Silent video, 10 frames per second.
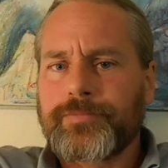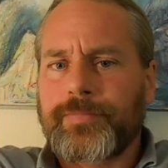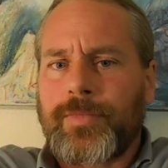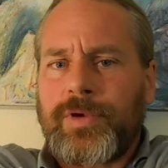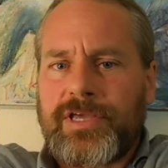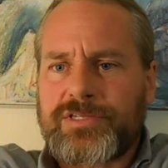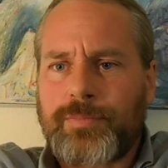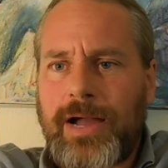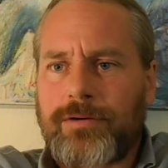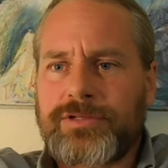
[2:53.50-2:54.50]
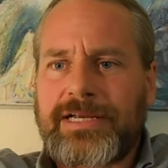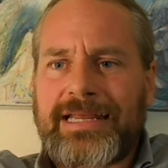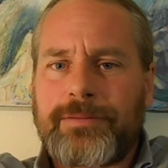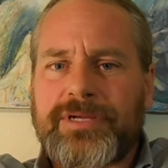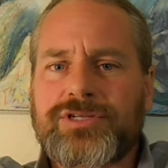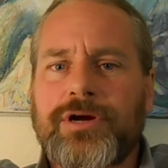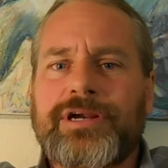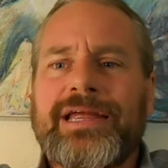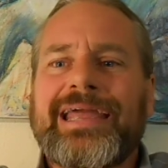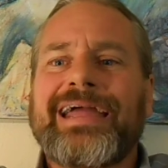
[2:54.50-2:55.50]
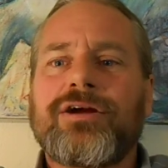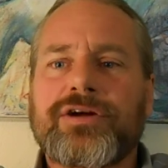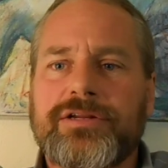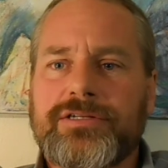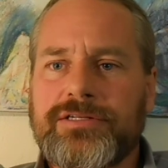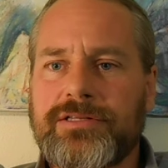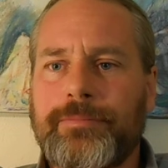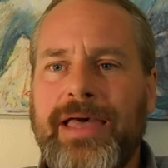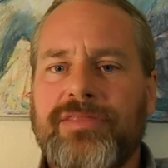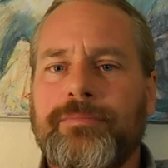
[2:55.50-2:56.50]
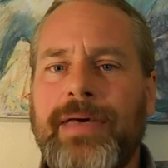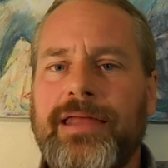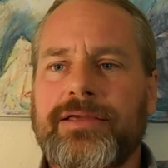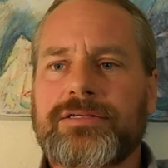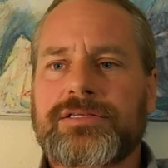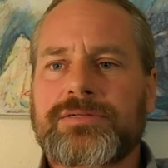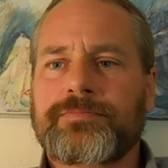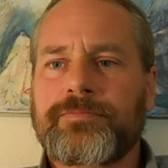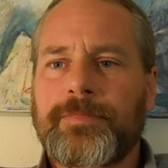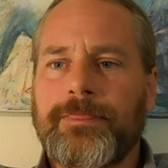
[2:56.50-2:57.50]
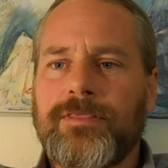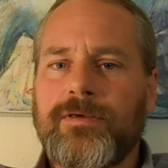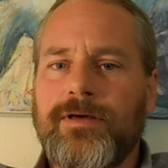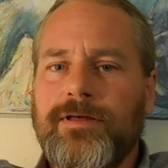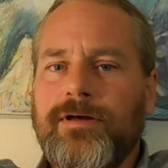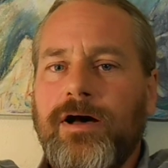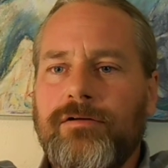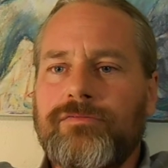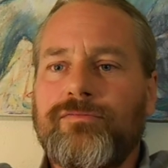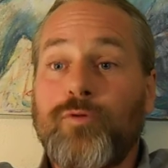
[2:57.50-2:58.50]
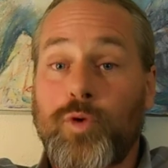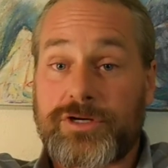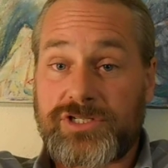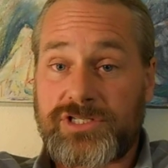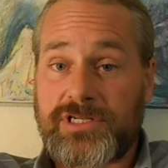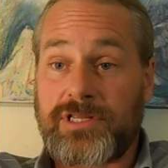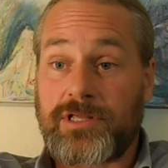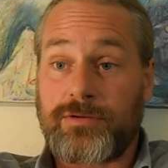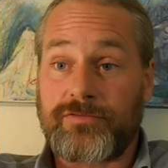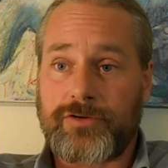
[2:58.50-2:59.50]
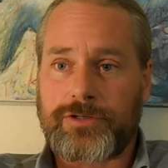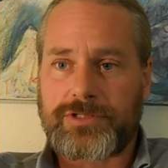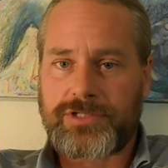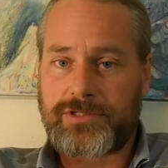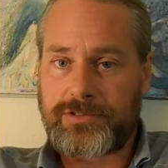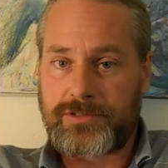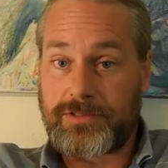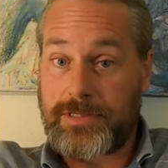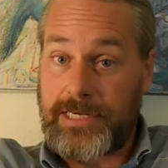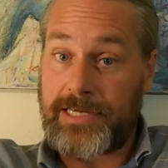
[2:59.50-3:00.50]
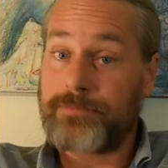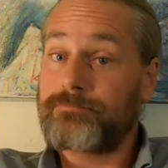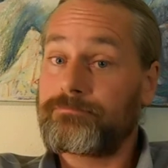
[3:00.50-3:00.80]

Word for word: Okay, spiral dynamics are inherent to the mathematics of force in the universe. Okay?